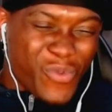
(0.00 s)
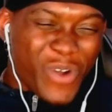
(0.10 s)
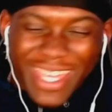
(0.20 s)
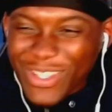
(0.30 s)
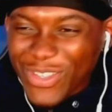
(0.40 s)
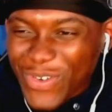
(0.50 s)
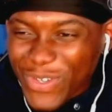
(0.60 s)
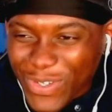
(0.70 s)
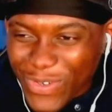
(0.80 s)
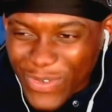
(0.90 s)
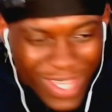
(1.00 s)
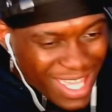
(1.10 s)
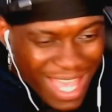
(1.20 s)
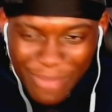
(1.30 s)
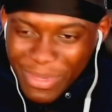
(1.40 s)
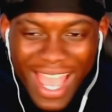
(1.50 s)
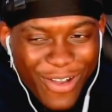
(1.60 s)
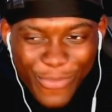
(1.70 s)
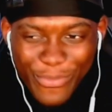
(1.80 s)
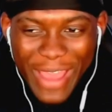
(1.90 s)
What can you do? I mean, I
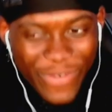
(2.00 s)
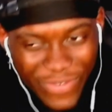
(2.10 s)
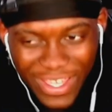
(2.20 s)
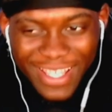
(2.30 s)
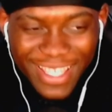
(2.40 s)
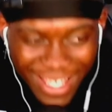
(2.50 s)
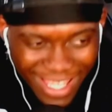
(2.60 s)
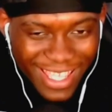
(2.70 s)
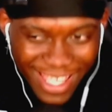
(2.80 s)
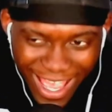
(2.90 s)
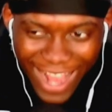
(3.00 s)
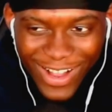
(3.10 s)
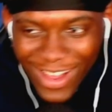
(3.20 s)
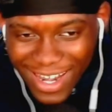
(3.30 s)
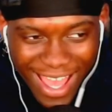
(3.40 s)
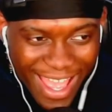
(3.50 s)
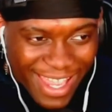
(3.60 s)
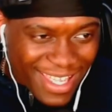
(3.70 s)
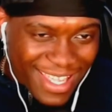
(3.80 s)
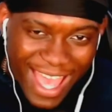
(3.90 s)
got my fist. I can't lie.
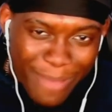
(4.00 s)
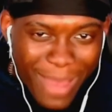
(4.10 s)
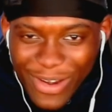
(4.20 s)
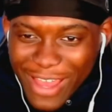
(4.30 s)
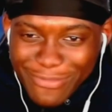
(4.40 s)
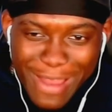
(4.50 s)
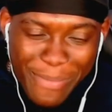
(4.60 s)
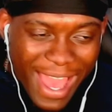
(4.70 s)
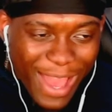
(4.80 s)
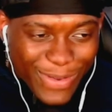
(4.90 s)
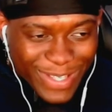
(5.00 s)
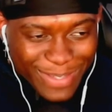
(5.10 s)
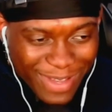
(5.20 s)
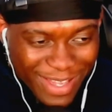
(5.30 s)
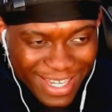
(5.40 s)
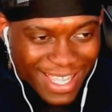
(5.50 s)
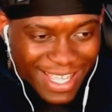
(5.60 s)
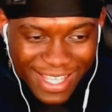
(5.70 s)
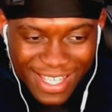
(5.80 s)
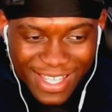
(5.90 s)
I might not have my powers, but
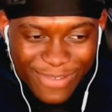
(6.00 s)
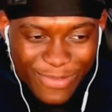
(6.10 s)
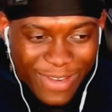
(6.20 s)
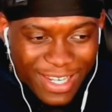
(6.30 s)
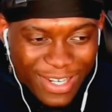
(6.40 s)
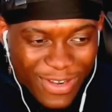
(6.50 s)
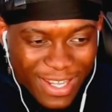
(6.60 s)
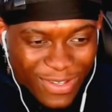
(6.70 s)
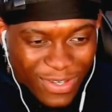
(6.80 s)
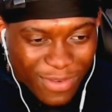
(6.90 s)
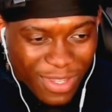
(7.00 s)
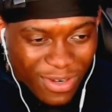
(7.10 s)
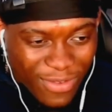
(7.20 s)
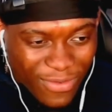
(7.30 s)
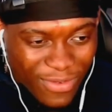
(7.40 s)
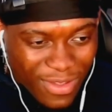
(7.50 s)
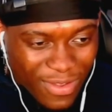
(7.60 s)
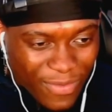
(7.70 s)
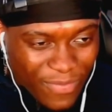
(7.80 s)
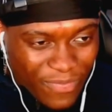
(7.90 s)
we already know that's not going to be enough.
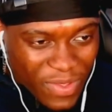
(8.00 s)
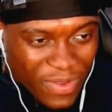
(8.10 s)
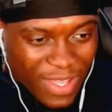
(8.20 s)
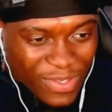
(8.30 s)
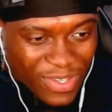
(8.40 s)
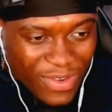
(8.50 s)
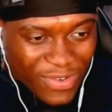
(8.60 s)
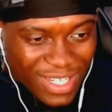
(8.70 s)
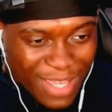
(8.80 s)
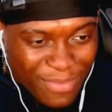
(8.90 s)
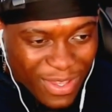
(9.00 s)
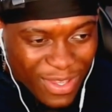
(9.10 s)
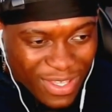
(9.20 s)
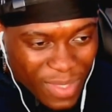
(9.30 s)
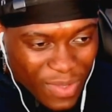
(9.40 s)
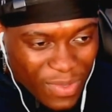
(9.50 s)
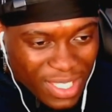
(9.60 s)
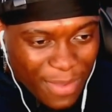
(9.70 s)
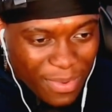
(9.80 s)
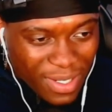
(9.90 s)
What the hell's going on, damn it? What's
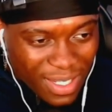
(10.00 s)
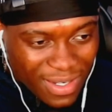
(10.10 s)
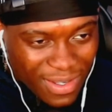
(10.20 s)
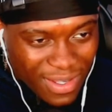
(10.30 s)
happening?